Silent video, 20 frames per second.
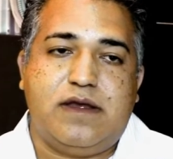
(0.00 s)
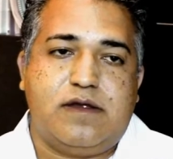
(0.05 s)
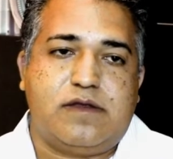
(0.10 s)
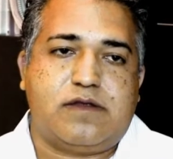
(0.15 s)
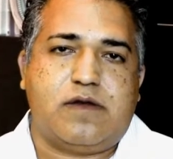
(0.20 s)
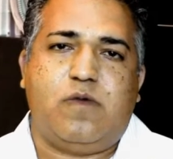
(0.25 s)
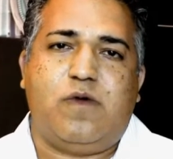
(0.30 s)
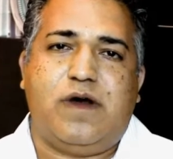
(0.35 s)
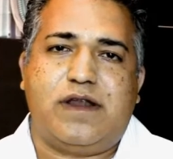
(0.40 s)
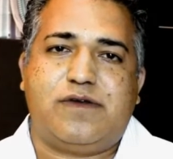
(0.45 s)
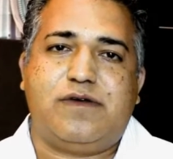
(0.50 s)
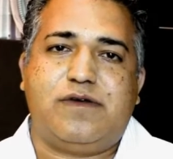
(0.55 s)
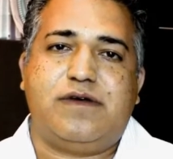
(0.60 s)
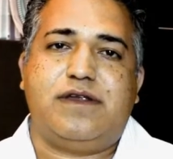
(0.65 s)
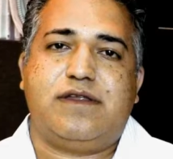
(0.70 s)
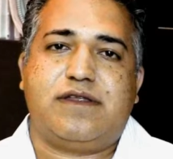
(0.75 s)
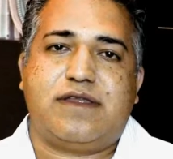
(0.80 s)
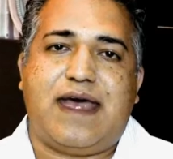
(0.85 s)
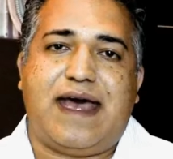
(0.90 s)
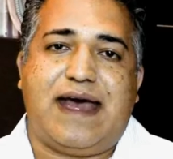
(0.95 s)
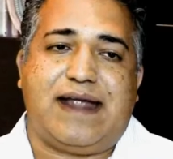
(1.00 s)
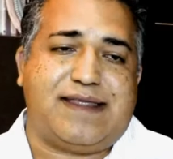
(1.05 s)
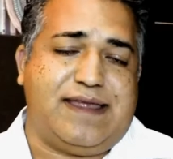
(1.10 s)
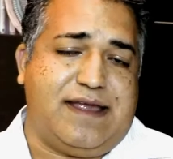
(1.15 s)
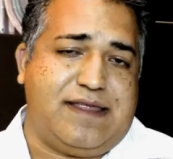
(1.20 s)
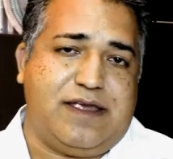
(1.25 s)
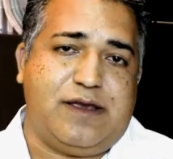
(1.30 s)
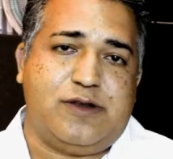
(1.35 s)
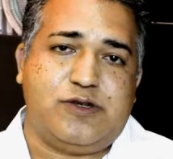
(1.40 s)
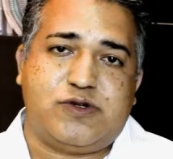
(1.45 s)
So what good is that?
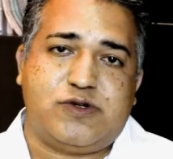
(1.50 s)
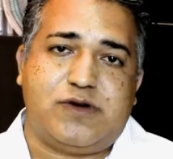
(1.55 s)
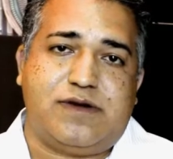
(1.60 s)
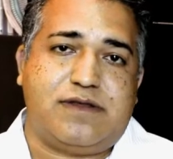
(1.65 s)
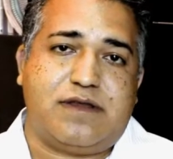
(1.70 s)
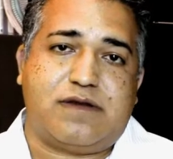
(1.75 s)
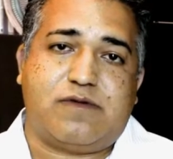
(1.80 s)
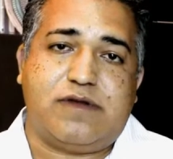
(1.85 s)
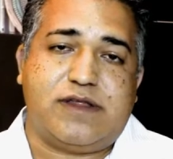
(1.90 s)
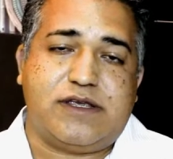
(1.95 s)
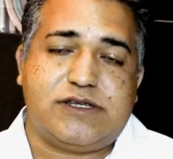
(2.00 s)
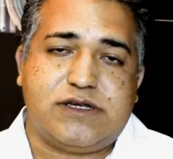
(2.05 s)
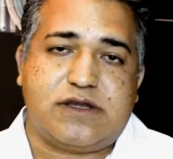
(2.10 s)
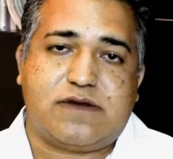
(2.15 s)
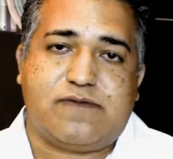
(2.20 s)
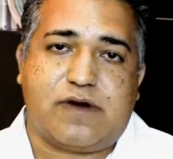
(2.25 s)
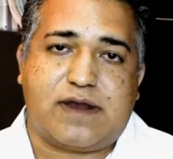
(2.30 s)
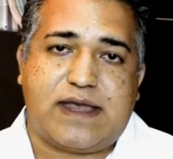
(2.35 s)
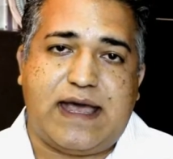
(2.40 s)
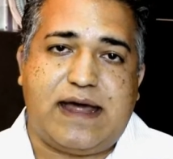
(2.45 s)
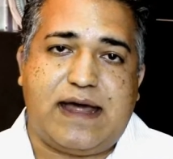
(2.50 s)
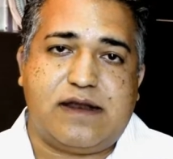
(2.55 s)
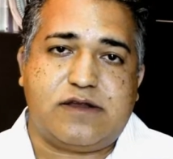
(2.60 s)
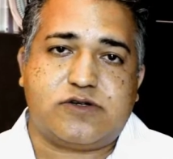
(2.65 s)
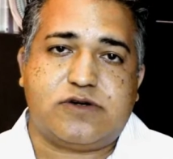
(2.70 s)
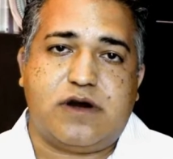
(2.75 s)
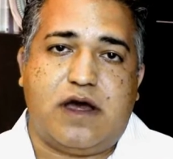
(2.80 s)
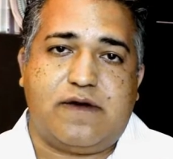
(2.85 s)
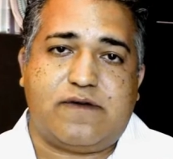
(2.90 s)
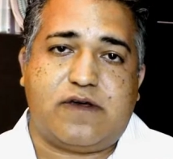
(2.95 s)
Then the insurance is really just for
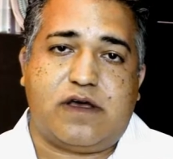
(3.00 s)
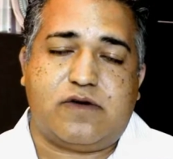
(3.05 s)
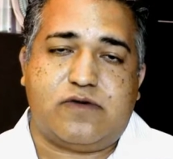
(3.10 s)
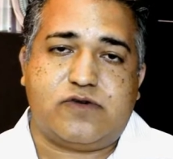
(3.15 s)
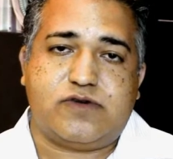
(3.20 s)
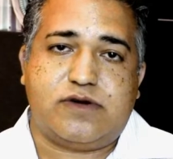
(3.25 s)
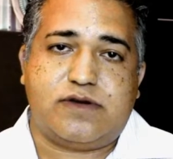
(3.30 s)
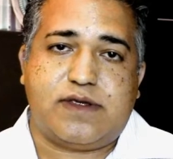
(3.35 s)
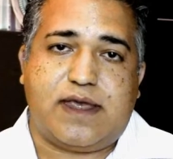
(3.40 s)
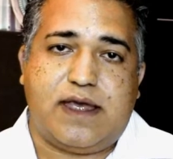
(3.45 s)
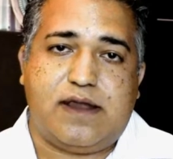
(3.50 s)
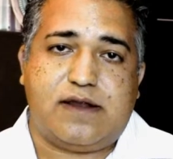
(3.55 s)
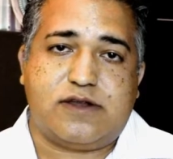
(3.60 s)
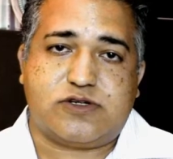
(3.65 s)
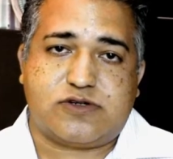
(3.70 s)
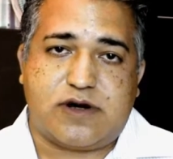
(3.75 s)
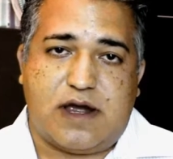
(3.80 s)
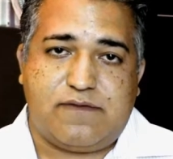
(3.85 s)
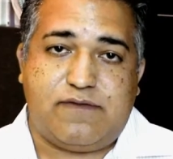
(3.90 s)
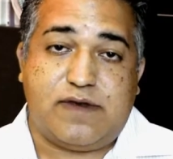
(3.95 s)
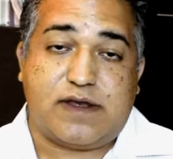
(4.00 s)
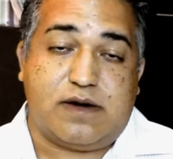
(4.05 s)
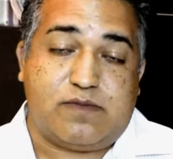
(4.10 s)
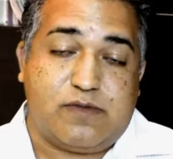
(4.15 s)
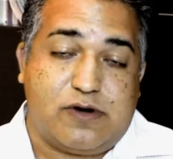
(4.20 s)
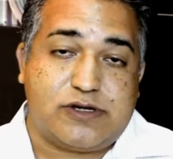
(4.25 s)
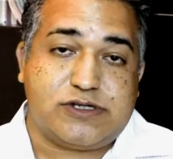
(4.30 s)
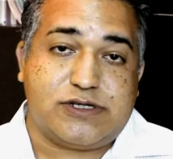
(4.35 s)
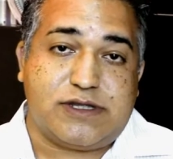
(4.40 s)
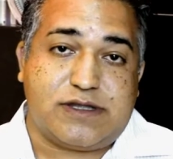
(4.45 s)
catastrophic
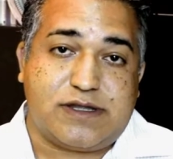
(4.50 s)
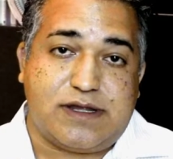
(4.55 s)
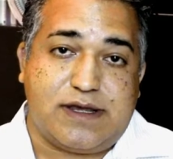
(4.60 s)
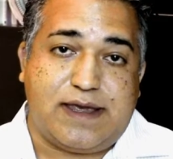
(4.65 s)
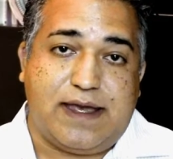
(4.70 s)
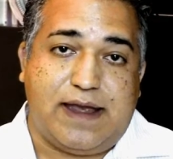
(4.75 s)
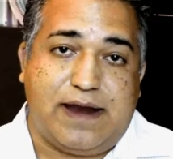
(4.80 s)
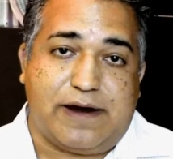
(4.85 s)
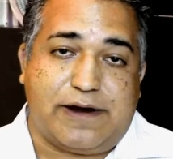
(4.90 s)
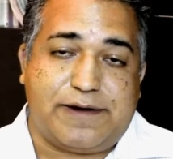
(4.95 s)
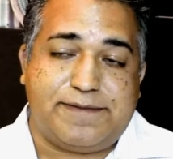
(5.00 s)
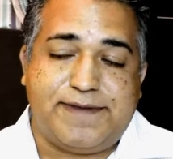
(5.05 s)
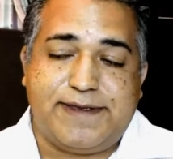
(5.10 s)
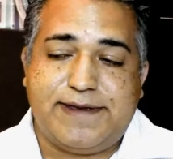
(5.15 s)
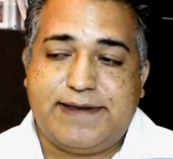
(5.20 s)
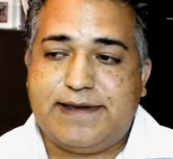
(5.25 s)
emergency care.